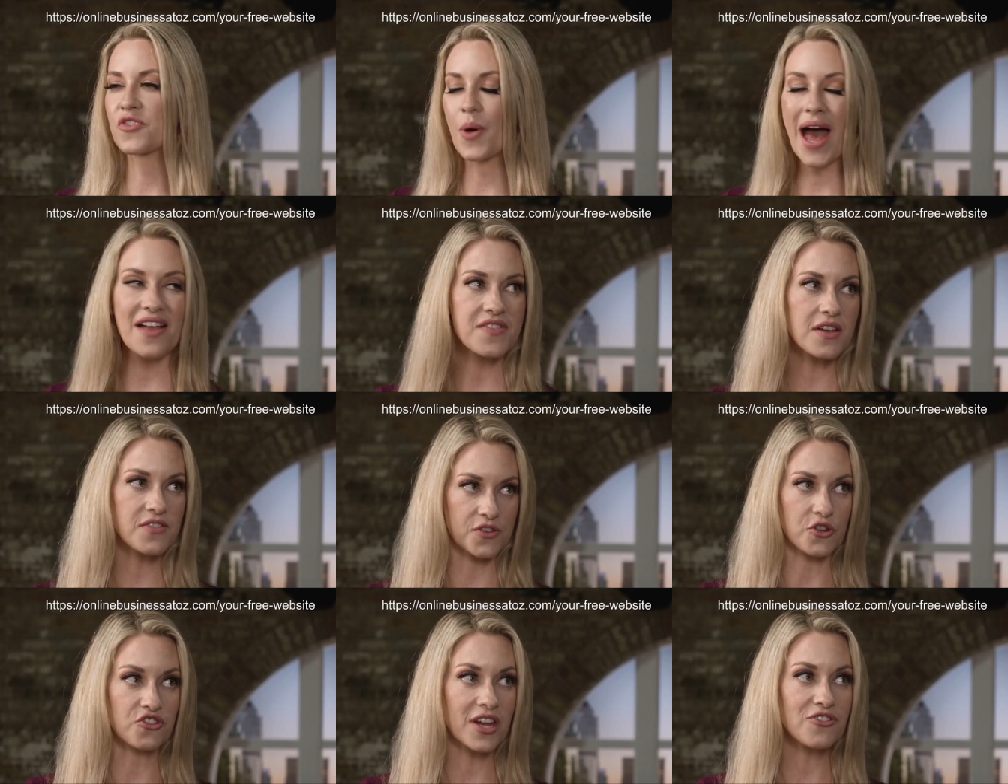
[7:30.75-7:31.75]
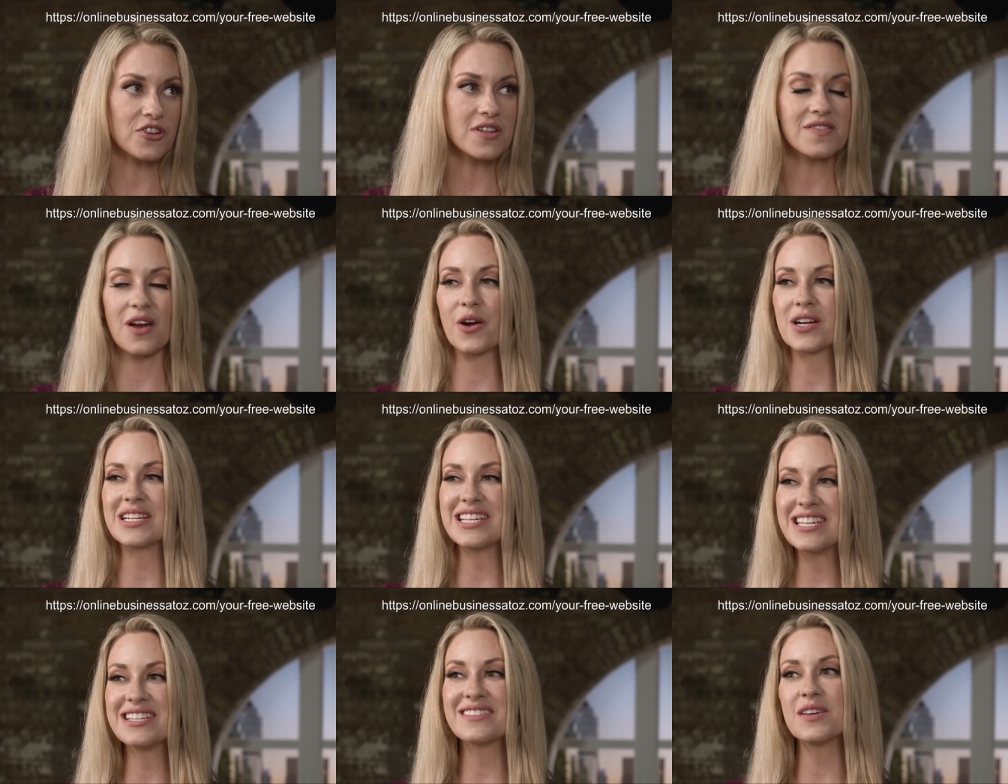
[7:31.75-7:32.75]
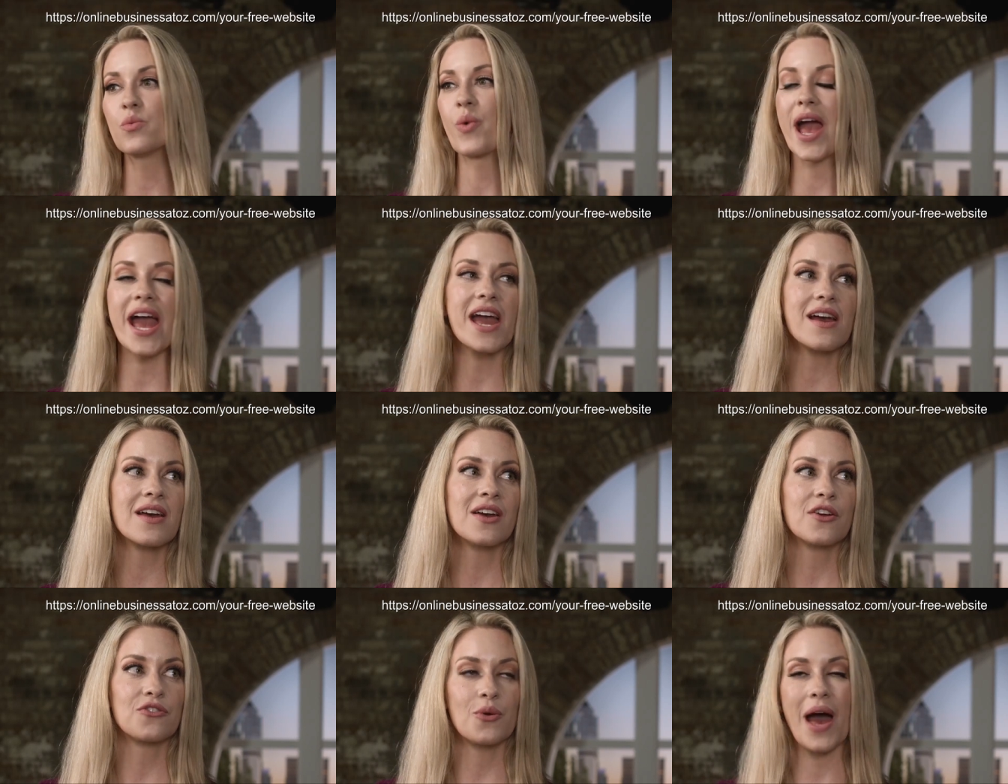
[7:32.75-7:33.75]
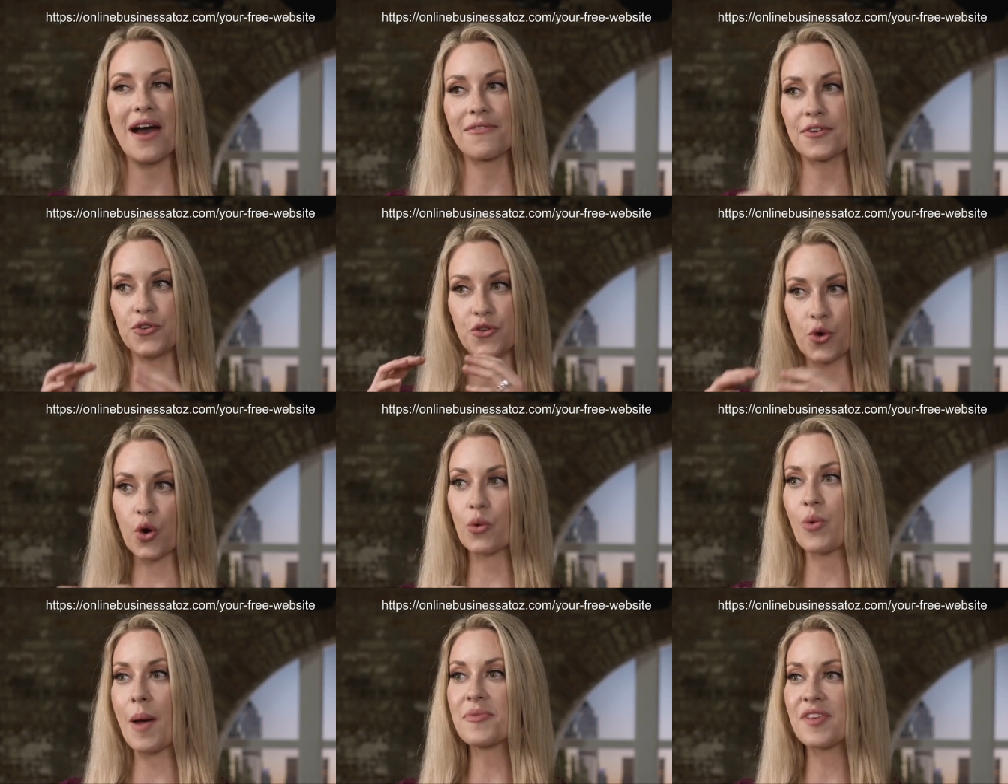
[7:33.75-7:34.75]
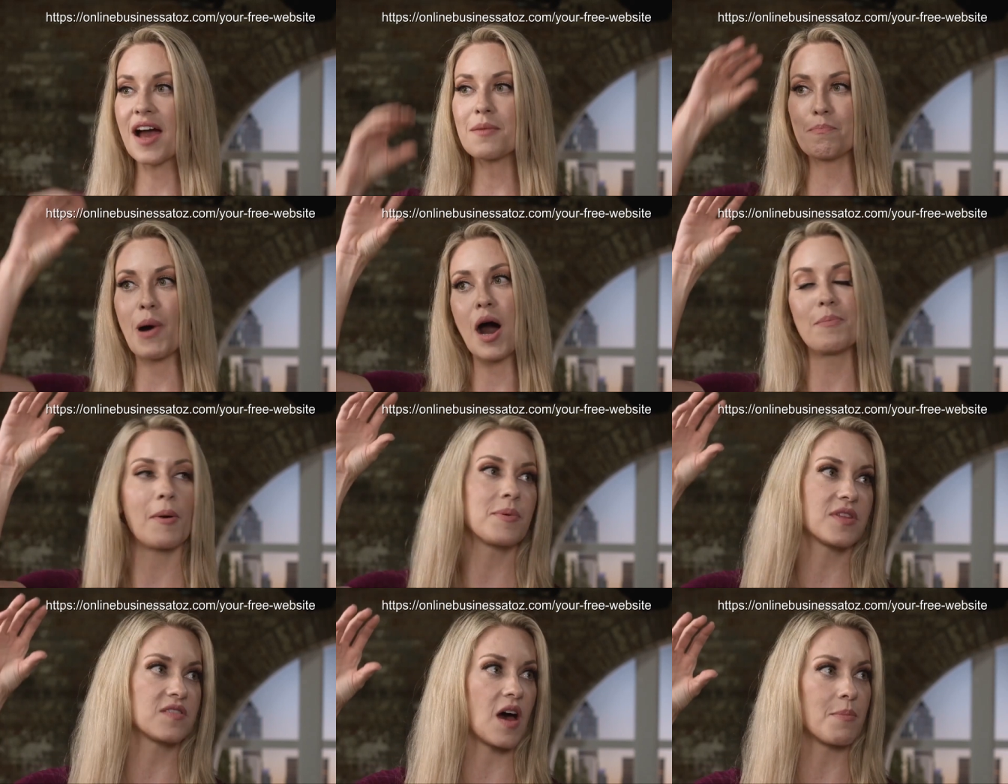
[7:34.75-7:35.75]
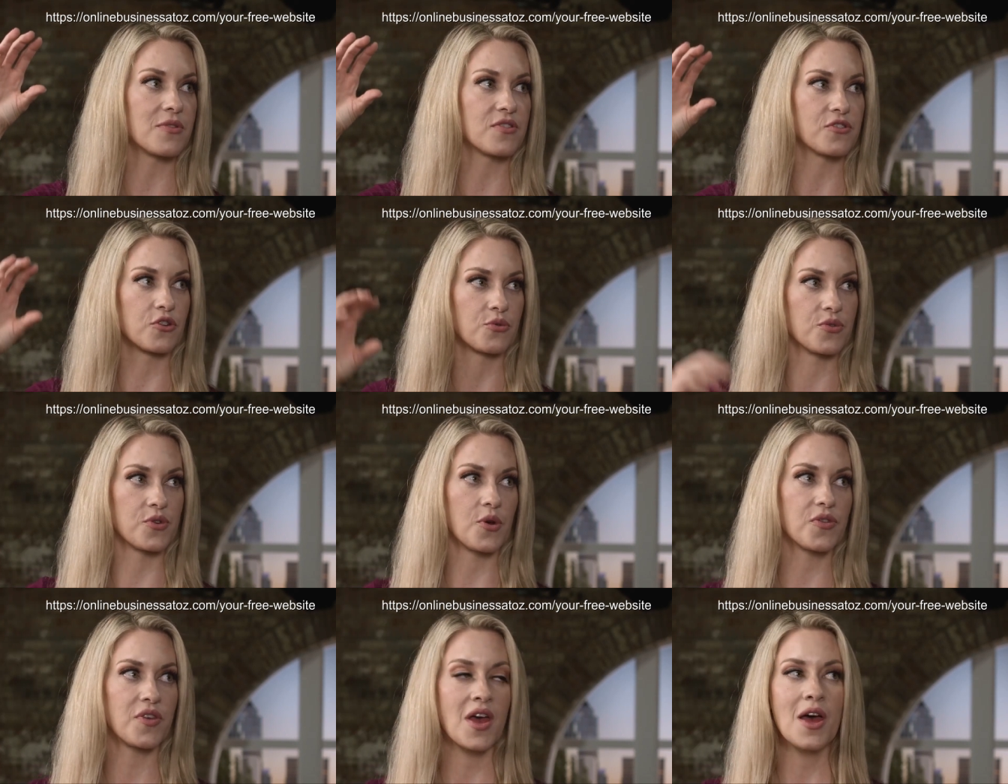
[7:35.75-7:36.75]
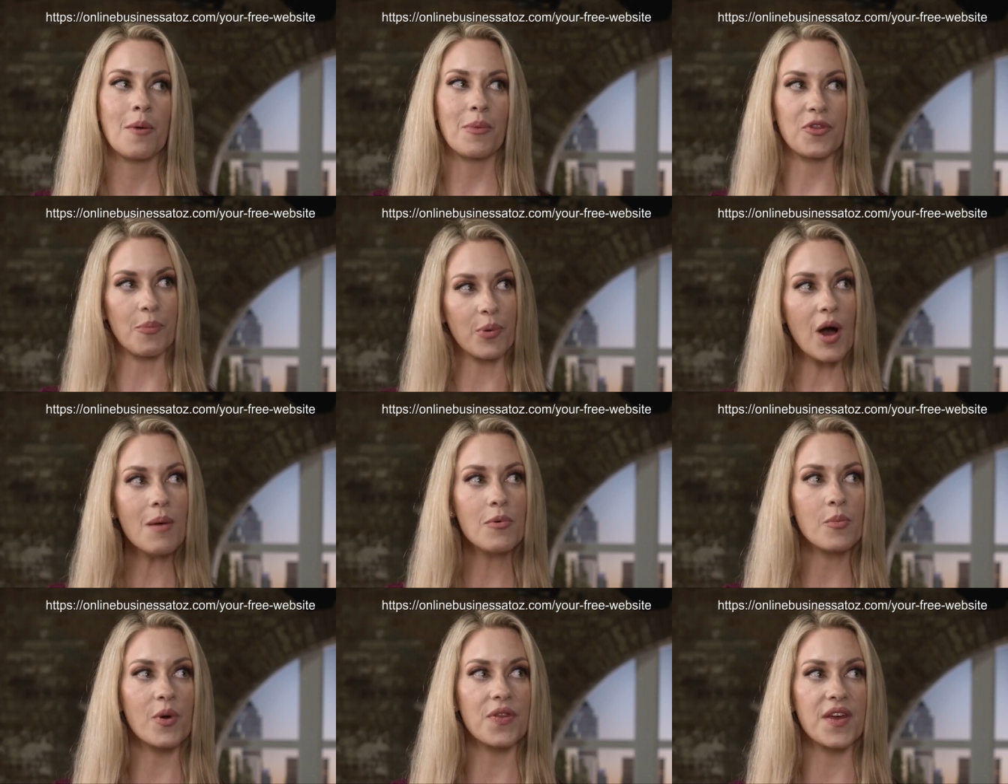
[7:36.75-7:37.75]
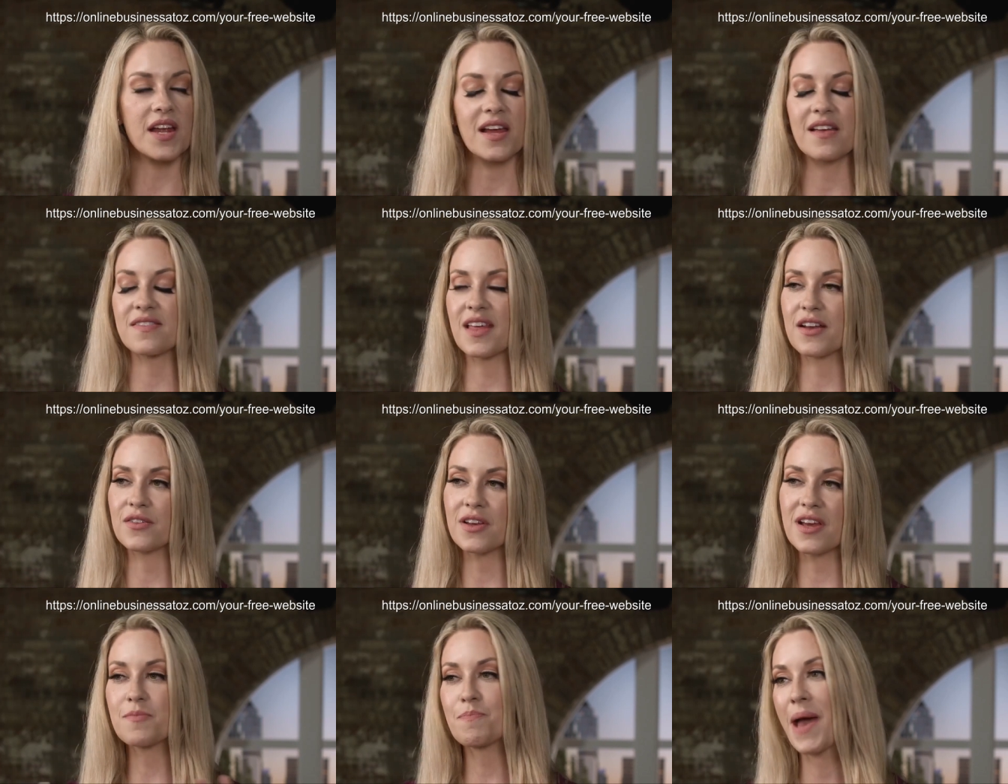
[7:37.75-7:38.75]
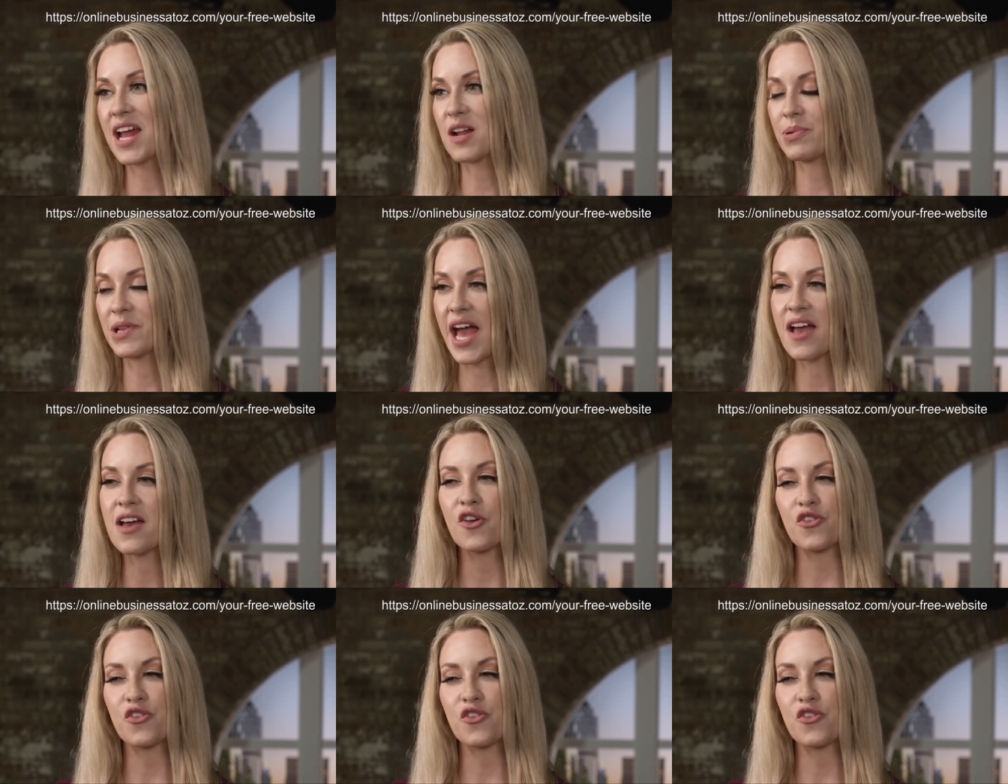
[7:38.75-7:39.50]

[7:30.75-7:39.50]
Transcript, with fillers: So ads on search engines are an easy way to have your website pop up at the top of the search results. But the problem with it is that it's pay to play.